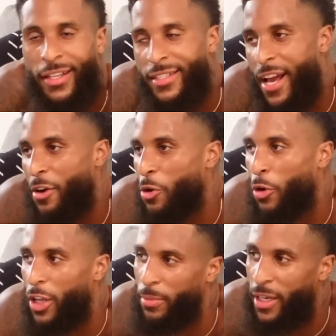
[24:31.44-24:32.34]
it sounds
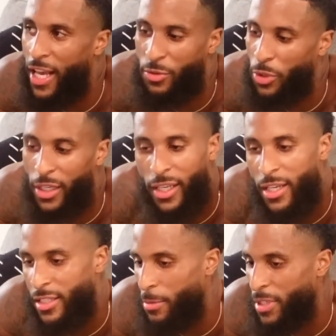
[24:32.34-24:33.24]
corny, but that's what it
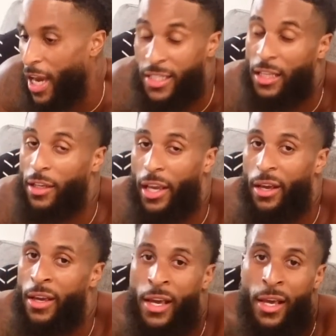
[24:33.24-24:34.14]
is. Sometimes I look at
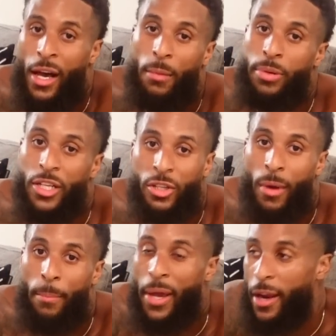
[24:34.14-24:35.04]
a picture of
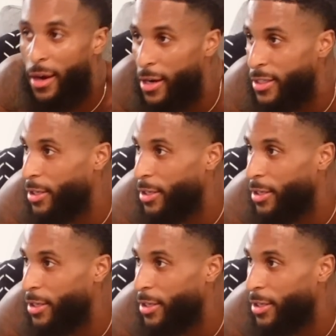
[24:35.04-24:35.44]
my parents.